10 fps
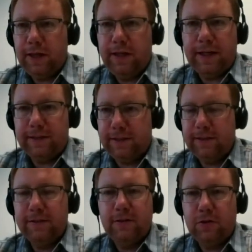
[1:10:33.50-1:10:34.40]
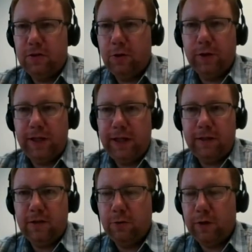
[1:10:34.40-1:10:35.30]
Yes,
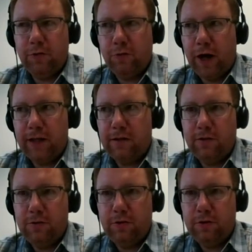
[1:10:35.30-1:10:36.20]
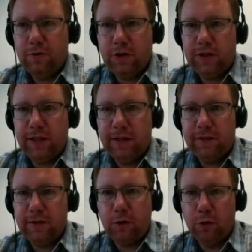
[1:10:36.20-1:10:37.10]
totally right. You just
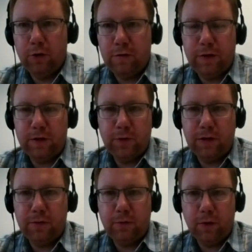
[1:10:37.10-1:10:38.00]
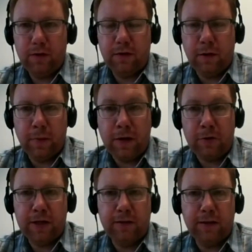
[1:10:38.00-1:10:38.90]
hit the core of it with the
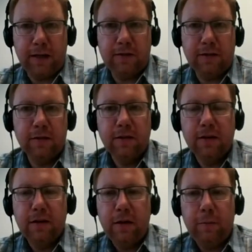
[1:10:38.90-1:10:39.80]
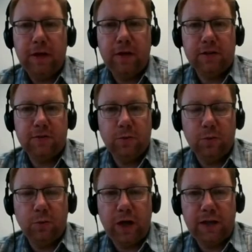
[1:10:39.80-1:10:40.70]
numerical data, because
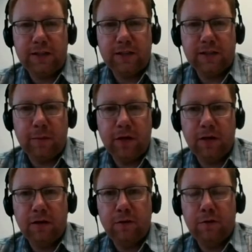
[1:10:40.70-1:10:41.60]
where this is coming